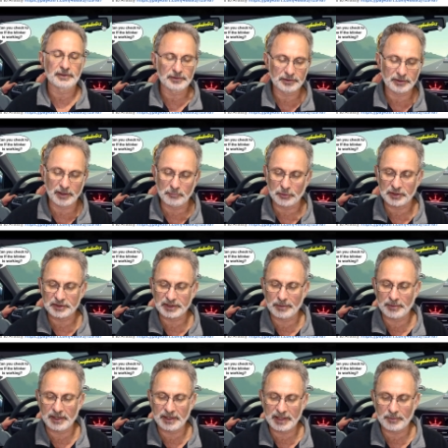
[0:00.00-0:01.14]
So I'll put it
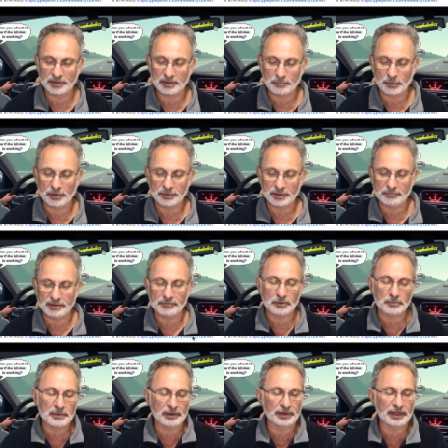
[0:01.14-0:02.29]
somewhere. That one I put on the review
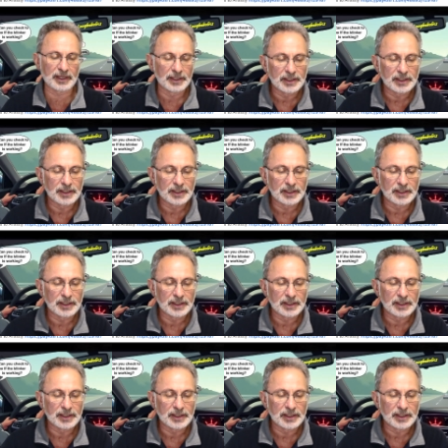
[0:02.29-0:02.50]
mirror.